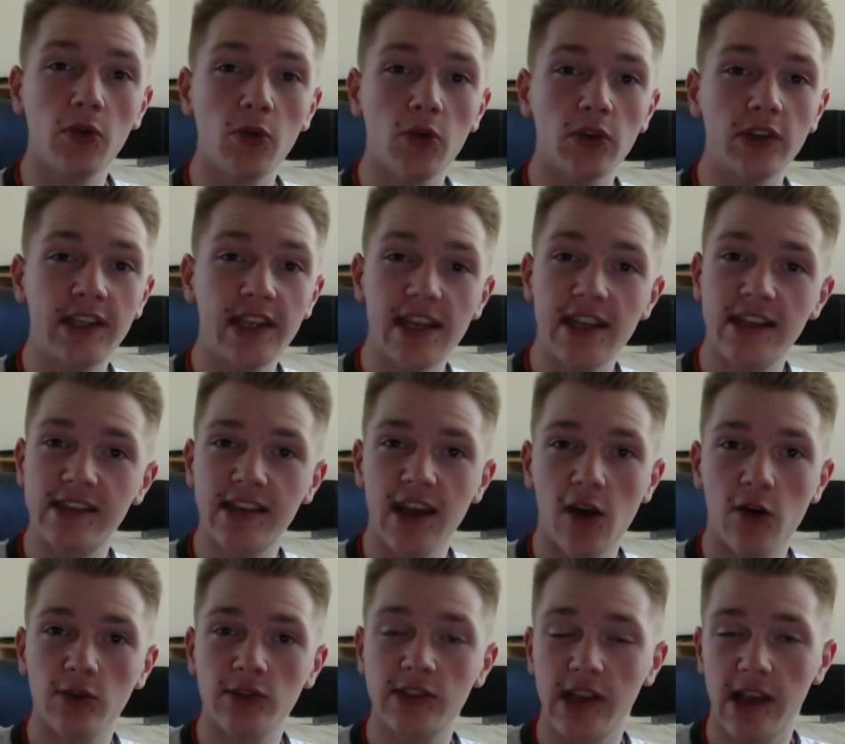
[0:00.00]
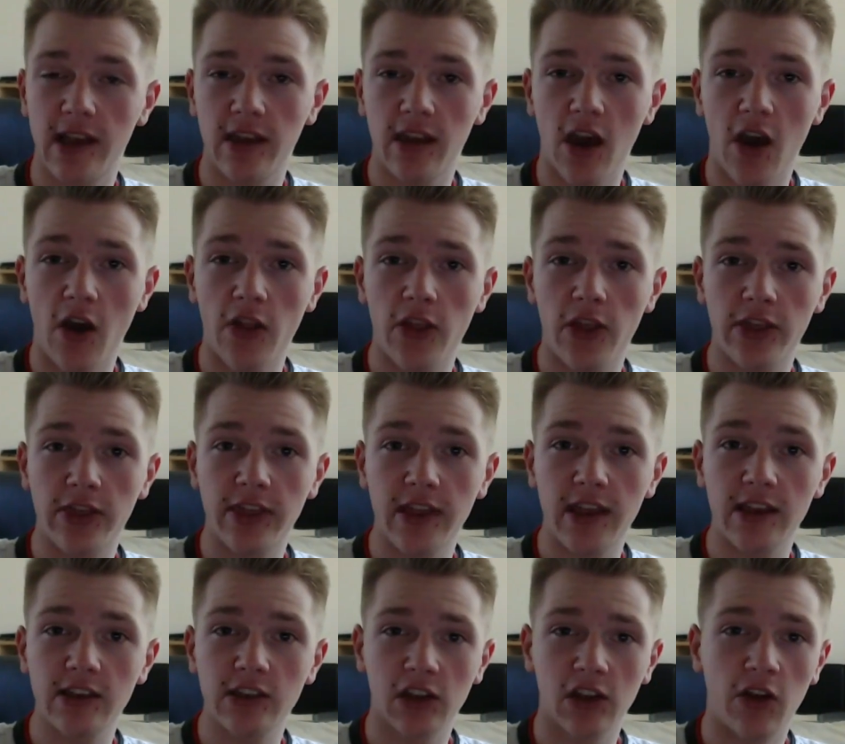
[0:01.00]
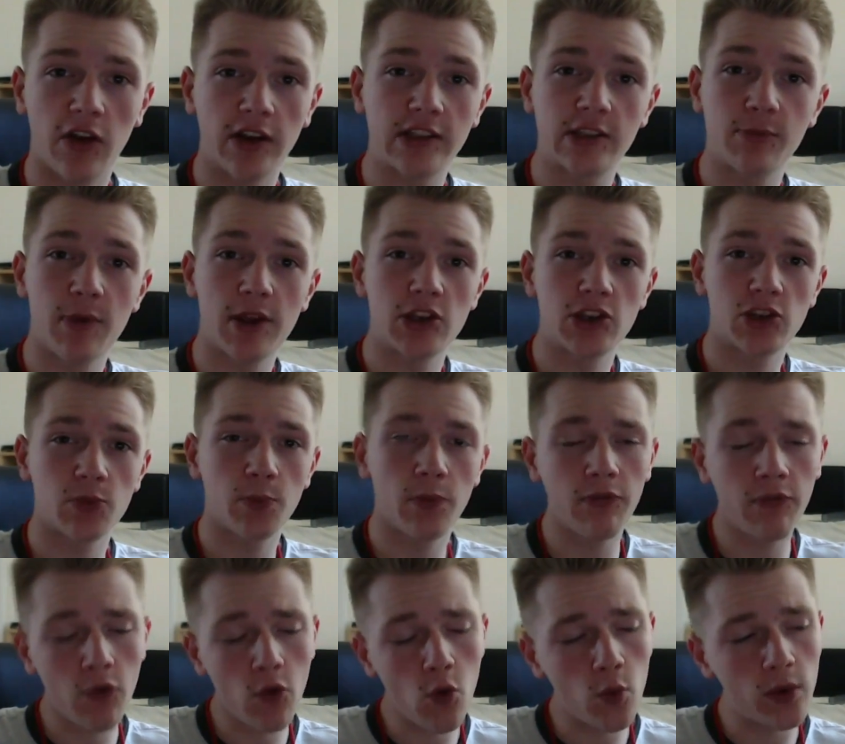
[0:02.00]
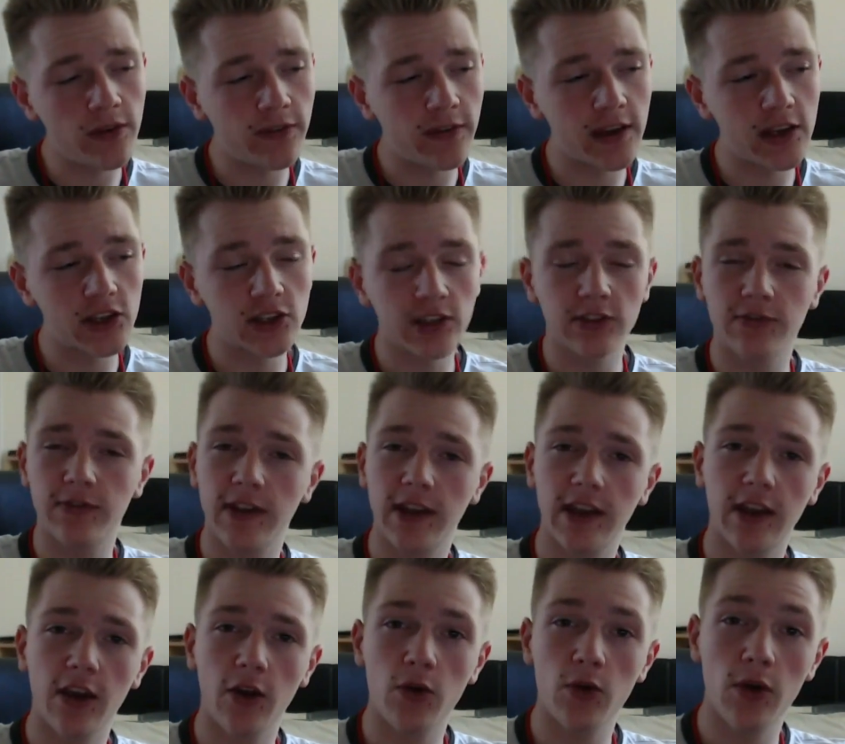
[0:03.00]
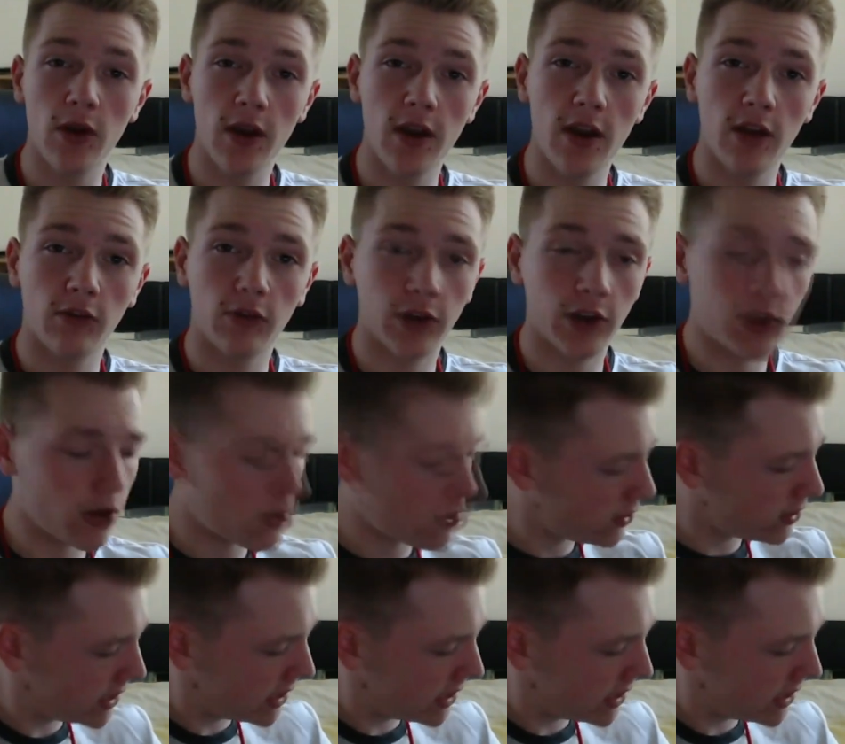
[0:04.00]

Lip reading: details and other things I'd like to mention before we finish this video regarding